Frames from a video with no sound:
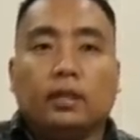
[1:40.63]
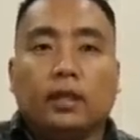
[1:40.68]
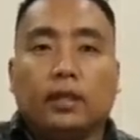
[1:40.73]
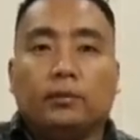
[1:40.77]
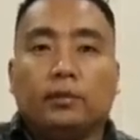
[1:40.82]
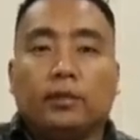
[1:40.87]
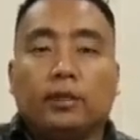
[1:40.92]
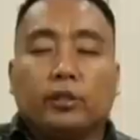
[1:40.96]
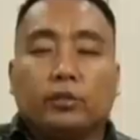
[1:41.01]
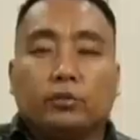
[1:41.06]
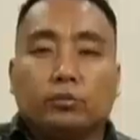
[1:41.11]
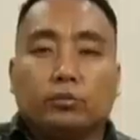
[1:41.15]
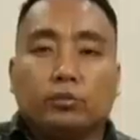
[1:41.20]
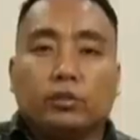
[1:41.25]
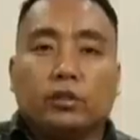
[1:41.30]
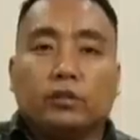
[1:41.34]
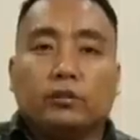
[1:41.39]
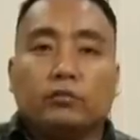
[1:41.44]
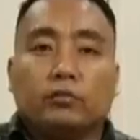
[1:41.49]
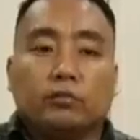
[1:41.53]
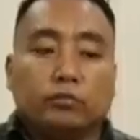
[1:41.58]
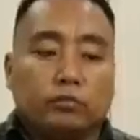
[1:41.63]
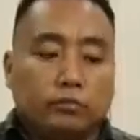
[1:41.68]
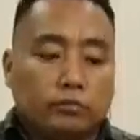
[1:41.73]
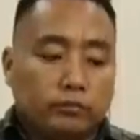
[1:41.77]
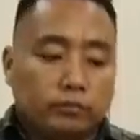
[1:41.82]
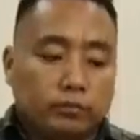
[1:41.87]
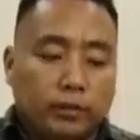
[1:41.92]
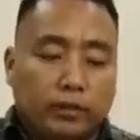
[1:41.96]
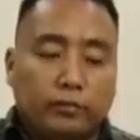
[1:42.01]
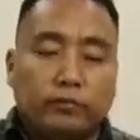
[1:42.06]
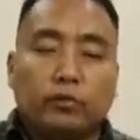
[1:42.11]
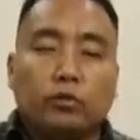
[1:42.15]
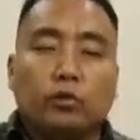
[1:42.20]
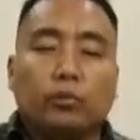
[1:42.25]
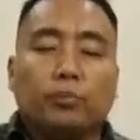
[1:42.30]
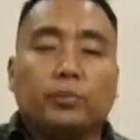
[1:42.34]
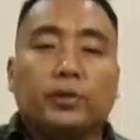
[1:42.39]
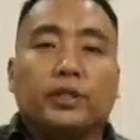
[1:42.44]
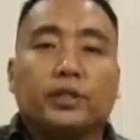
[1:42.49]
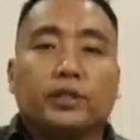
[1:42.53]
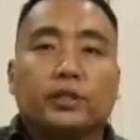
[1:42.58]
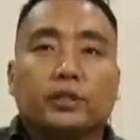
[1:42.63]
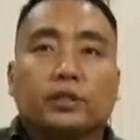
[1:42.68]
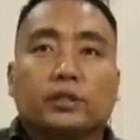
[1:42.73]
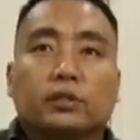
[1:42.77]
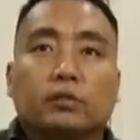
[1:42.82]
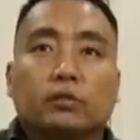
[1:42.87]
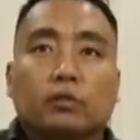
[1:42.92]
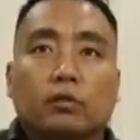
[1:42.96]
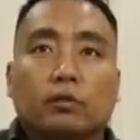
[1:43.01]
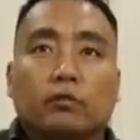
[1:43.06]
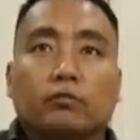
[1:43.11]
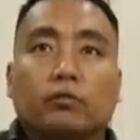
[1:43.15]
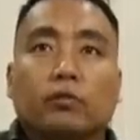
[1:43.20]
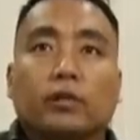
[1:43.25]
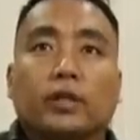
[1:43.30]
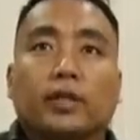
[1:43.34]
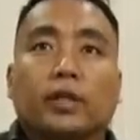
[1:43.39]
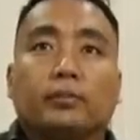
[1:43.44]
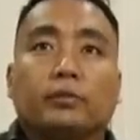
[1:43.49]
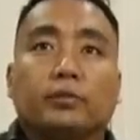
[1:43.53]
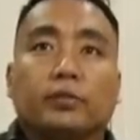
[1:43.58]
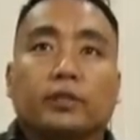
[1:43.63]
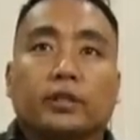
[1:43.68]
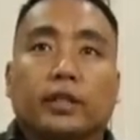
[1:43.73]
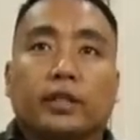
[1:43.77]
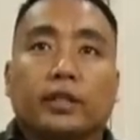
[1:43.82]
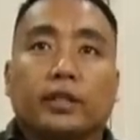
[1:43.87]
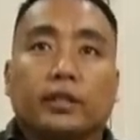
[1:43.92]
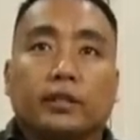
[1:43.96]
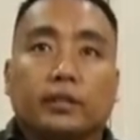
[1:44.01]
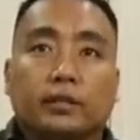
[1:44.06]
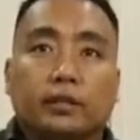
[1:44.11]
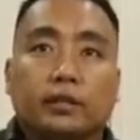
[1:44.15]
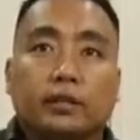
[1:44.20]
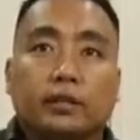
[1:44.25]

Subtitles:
I'm here to give my few opinions of why I'm retiring.